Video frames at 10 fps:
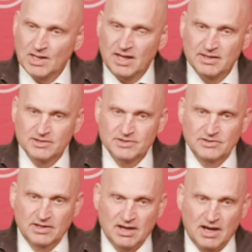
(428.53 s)
I think
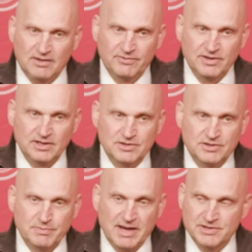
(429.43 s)
just the
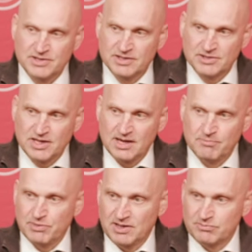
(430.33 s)
confidence, managing his
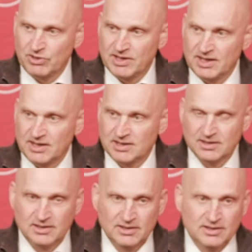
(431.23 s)
game, puck
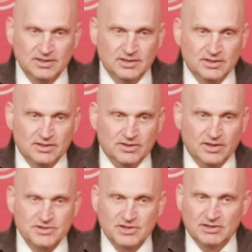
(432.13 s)
play. You
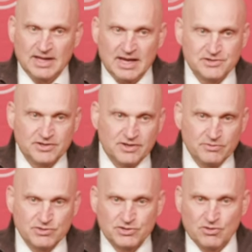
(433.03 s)
guys saw last year,
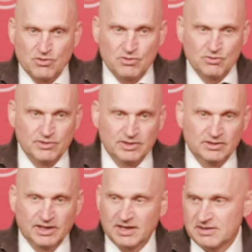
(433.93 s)
he
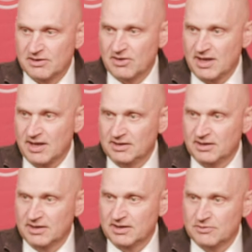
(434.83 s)
looked like a deer in a
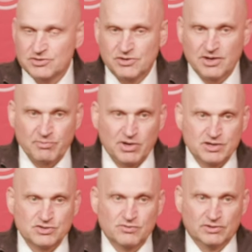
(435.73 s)
headlight. He was turning
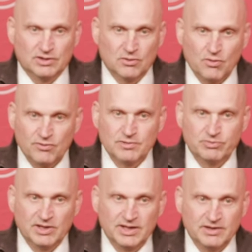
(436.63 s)
pucks all over the
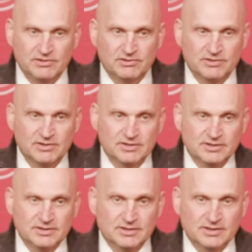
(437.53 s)
place,
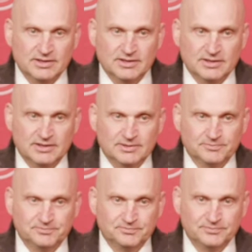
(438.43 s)

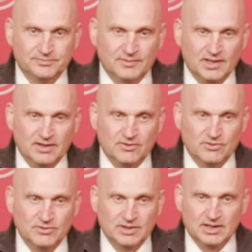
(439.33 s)

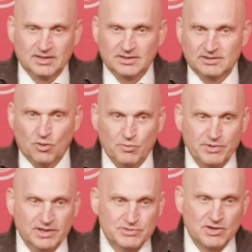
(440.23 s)

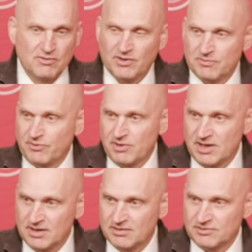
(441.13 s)
opening himself up for
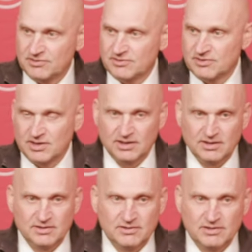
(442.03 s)
hits. Like,
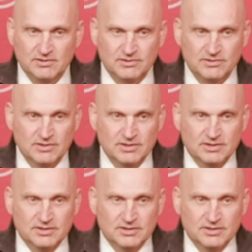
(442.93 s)
it's